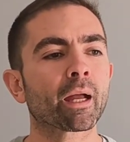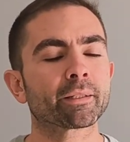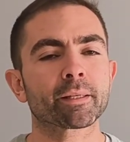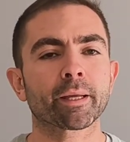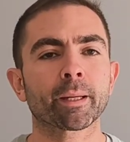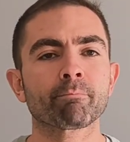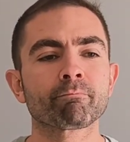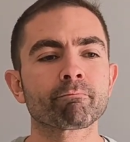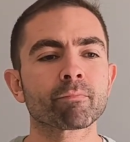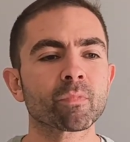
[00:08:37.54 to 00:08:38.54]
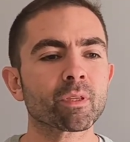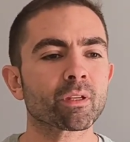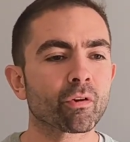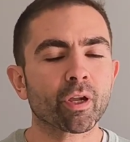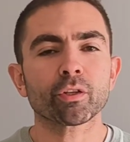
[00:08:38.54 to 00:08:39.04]
and say,
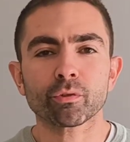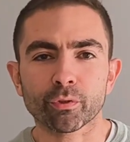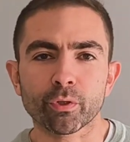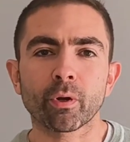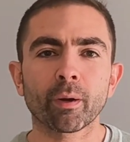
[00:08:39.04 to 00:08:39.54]
okay, so